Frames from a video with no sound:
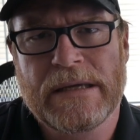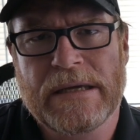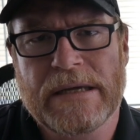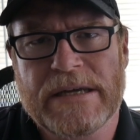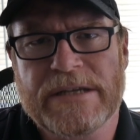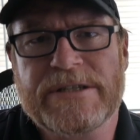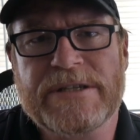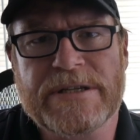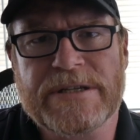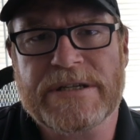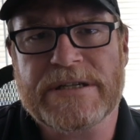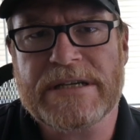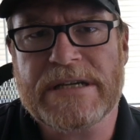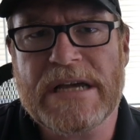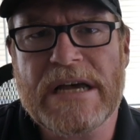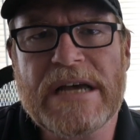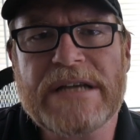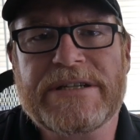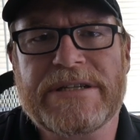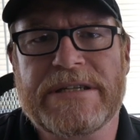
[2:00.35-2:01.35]
It's
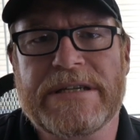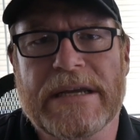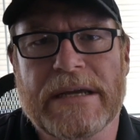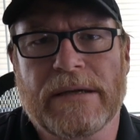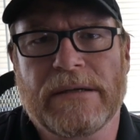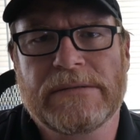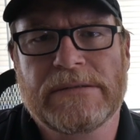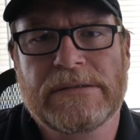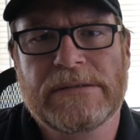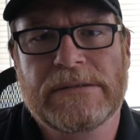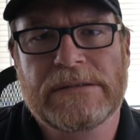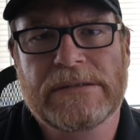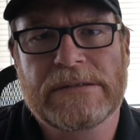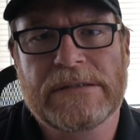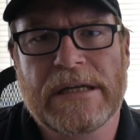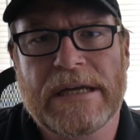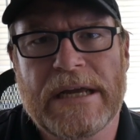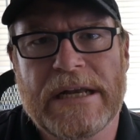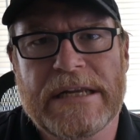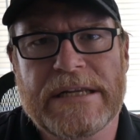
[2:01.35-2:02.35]
disgusting,
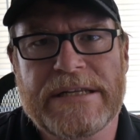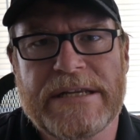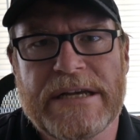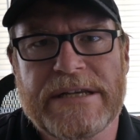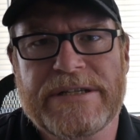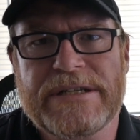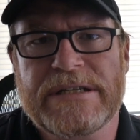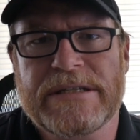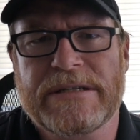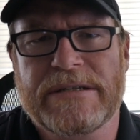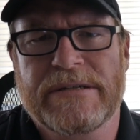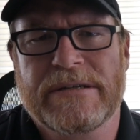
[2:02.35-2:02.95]
and it doesn't